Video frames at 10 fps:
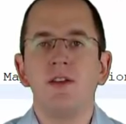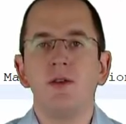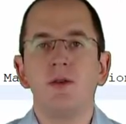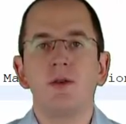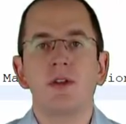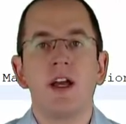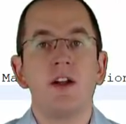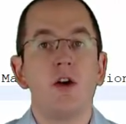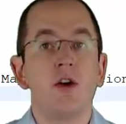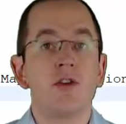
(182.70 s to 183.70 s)
You
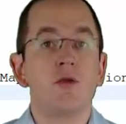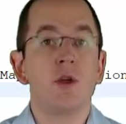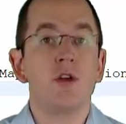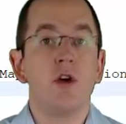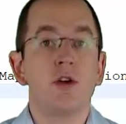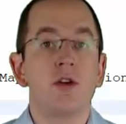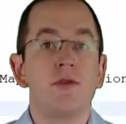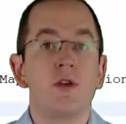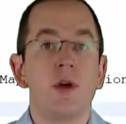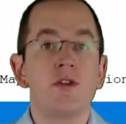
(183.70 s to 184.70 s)
can also read all
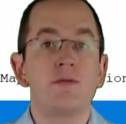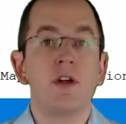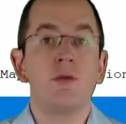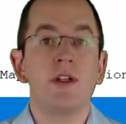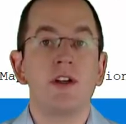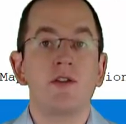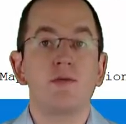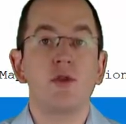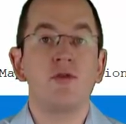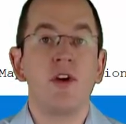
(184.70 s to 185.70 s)
configuration parameters
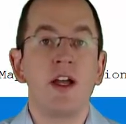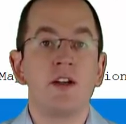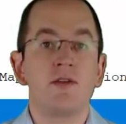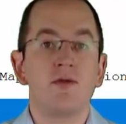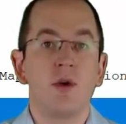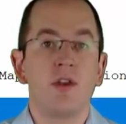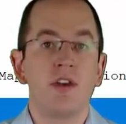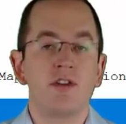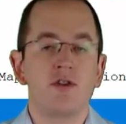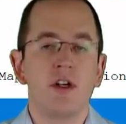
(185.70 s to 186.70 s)
provided for
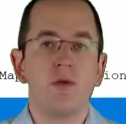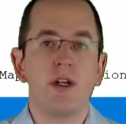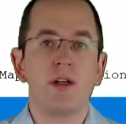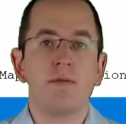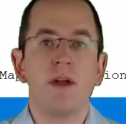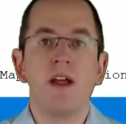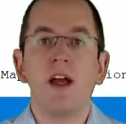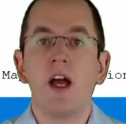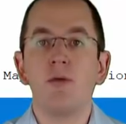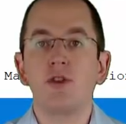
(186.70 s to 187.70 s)
this generator.
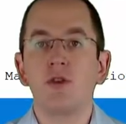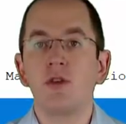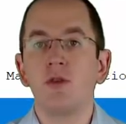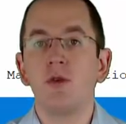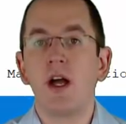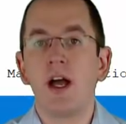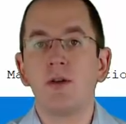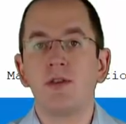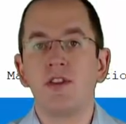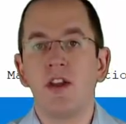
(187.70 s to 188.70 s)
I will show you
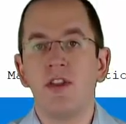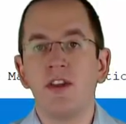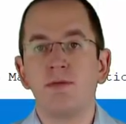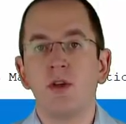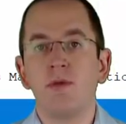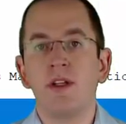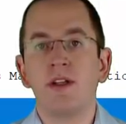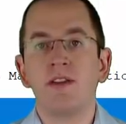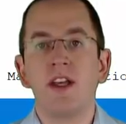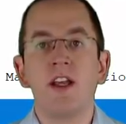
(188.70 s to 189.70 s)
how to set these
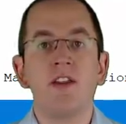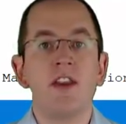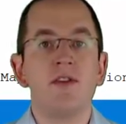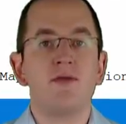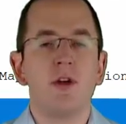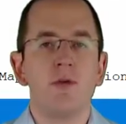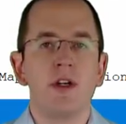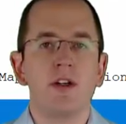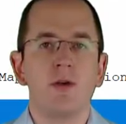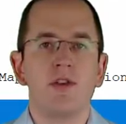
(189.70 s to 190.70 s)
parameters in the
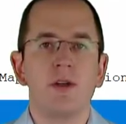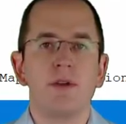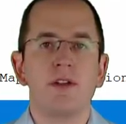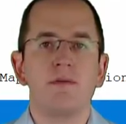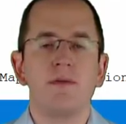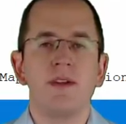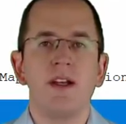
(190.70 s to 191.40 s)
following code snippet.